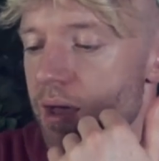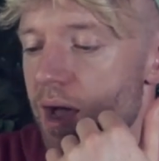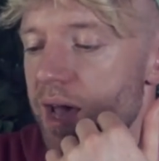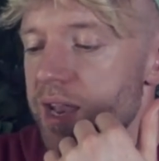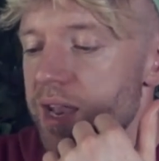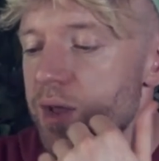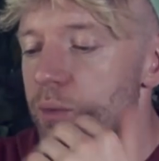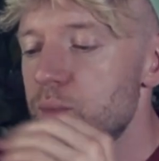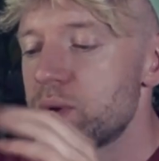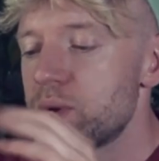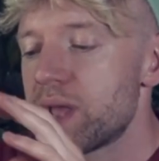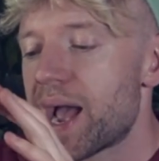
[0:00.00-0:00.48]

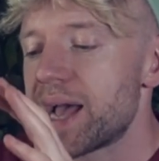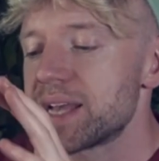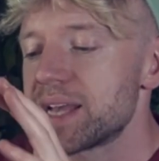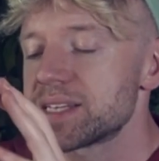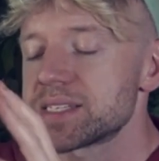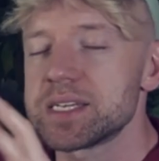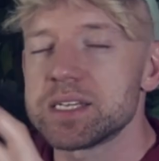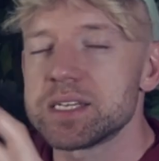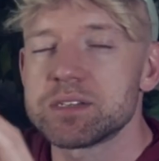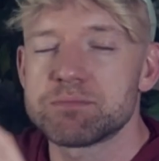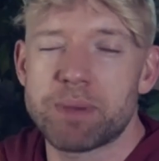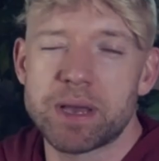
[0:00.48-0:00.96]
And then we
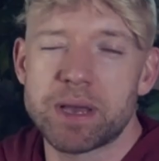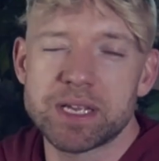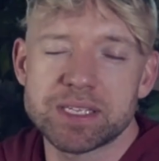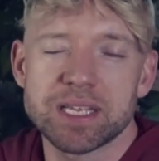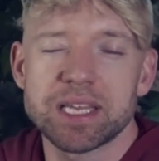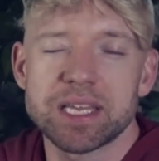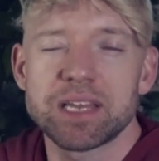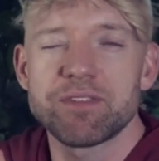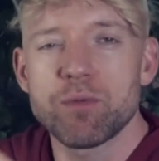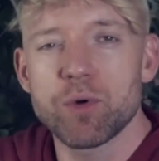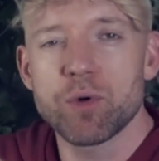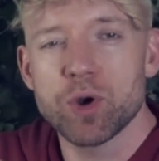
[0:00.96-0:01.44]
ask it,
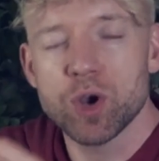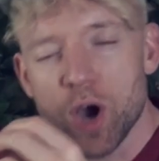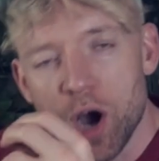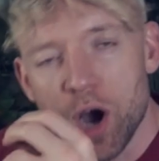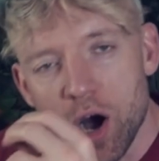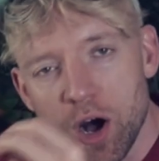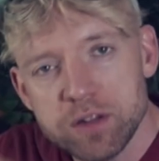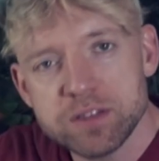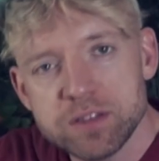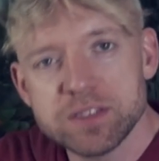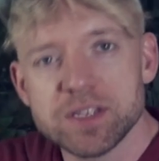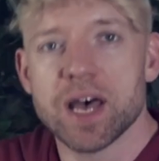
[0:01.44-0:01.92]
basically give it more
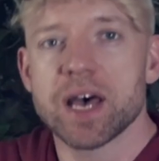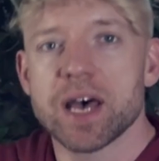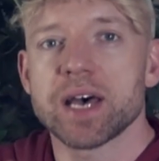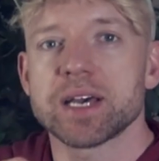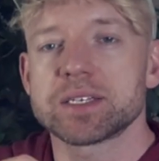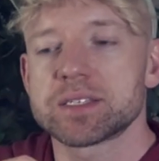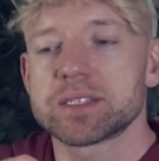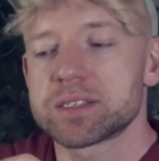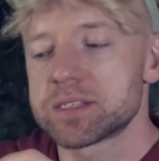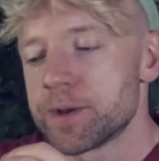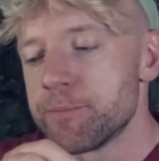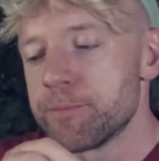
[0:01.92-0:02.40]

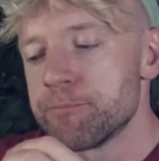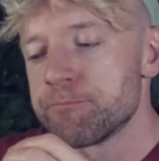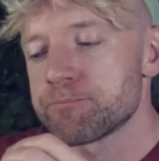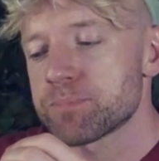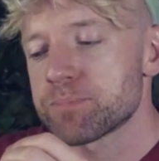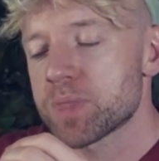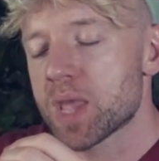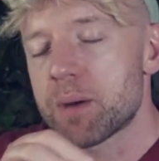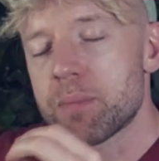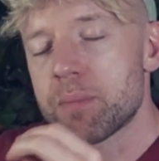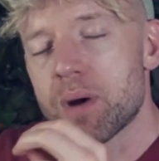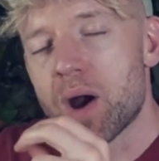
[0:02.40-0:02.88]
context
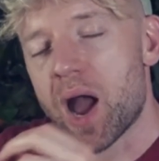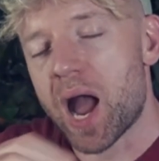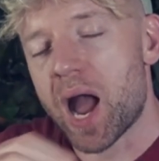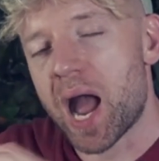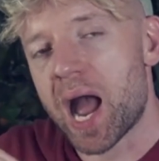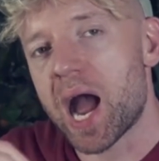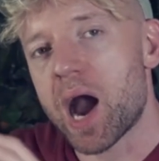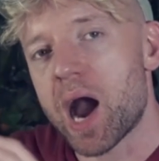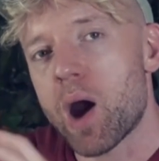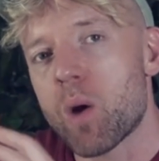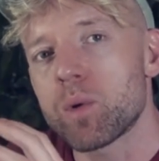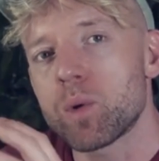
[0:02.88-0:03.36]
about
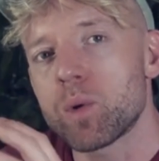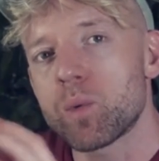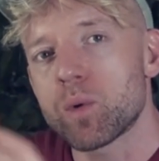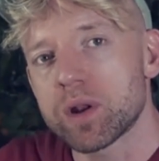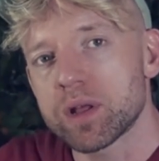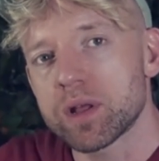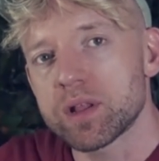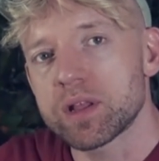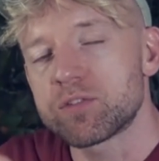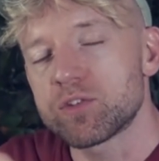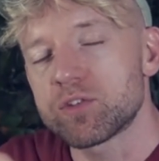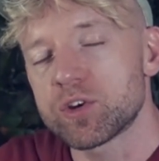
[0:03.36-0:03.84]
how we
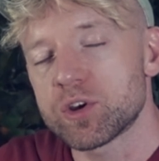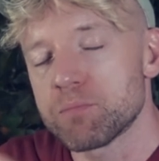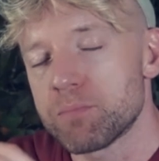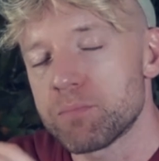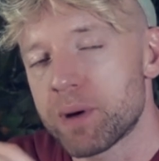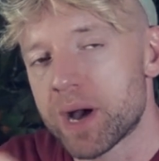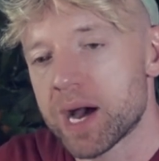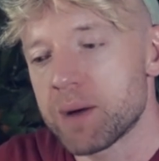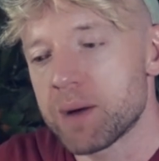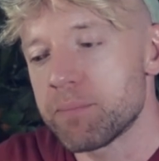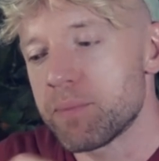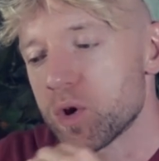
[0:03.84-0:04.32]
want it to
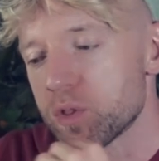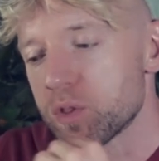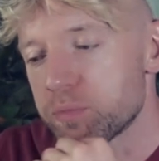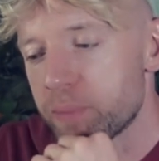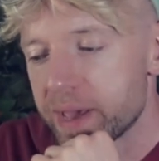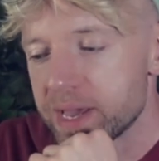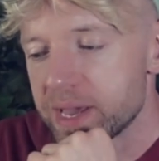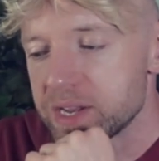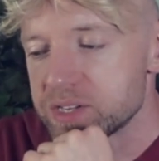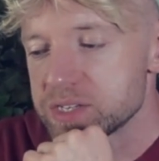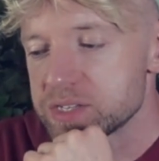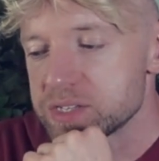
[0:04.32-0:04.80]
compare both
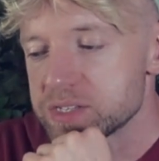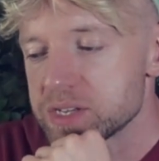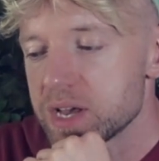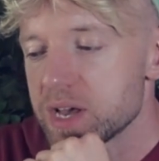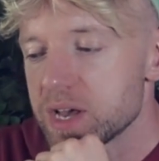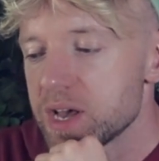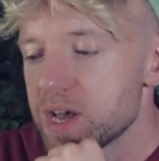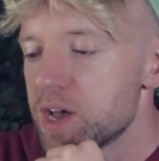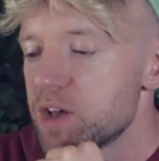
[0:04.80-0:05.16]
pages.